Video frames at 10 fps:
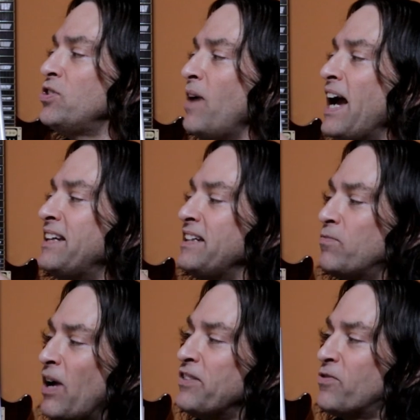you had the
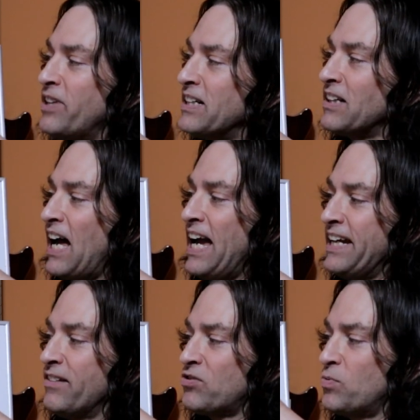Red-Green
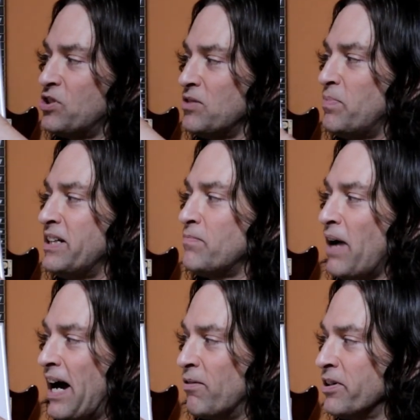Alliance, which had been in
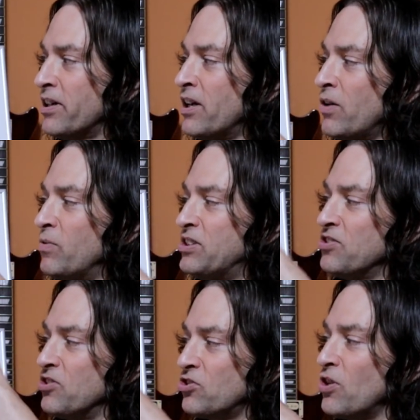power, which
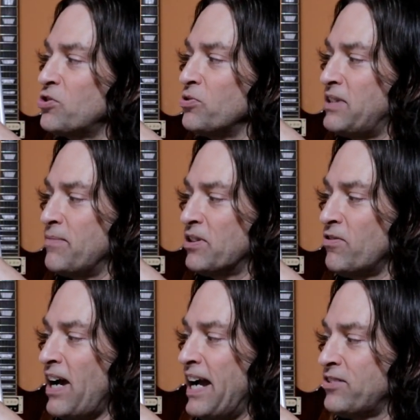is the Social
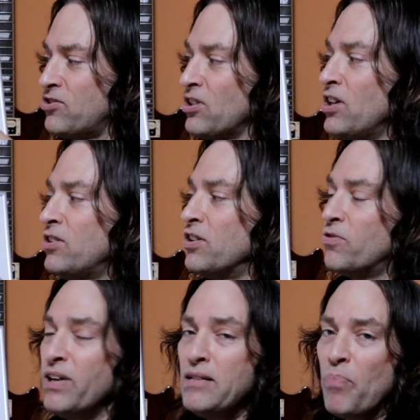Democrats, the
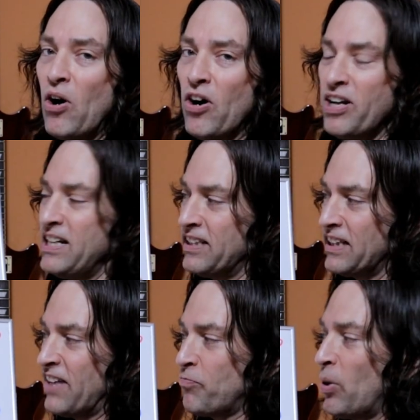Green Party, and the
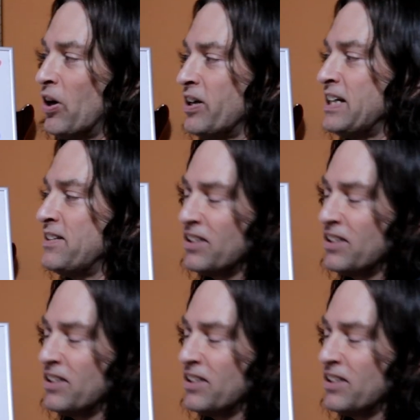Left Party.